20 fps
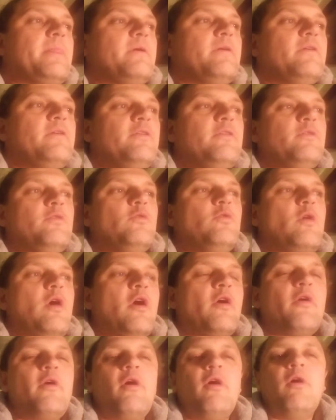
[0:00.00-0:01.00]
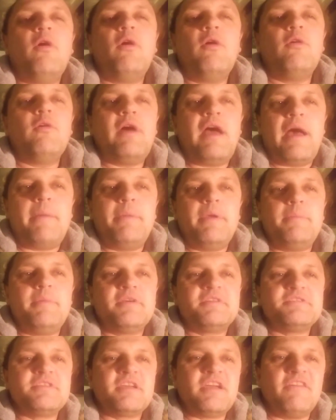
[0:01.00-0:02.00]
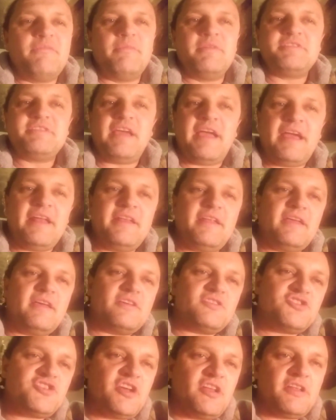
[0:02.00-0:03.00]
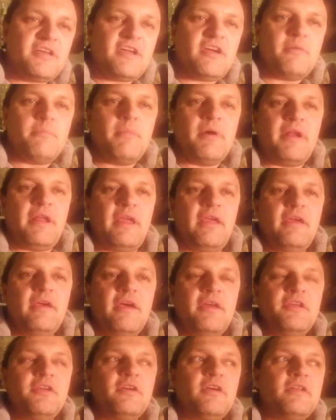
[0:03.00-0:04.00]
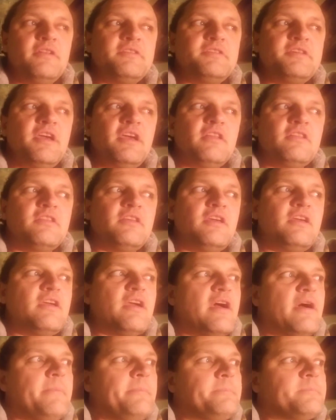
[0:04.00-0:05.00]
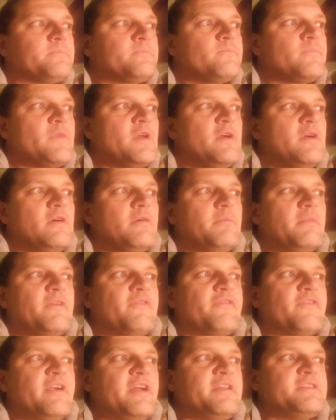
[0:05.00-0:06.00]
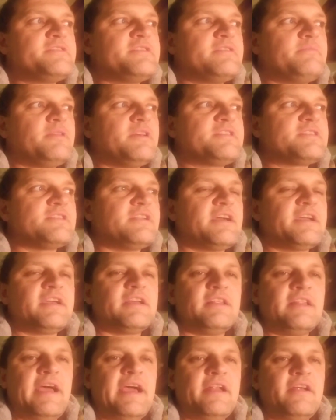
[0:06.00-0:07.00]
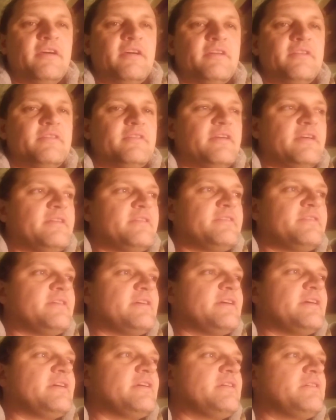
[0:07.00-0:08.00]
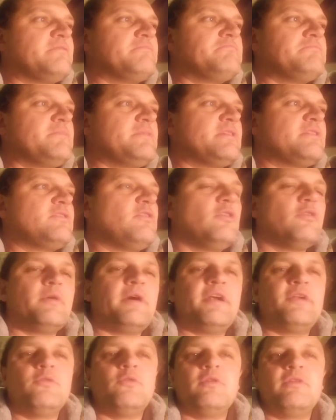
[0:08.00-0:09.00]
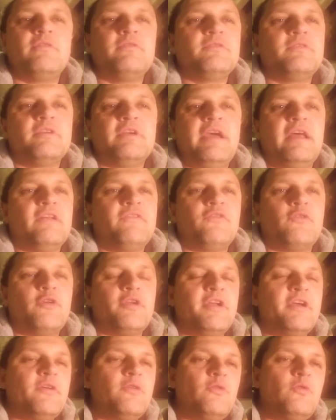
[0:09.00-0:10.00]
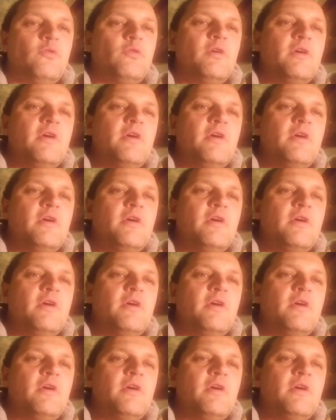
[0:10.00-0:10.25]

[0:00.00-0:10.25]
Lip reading: who are all happy because the government's shelling out money, and take the my friends in places like Atlanta and Colorado and California who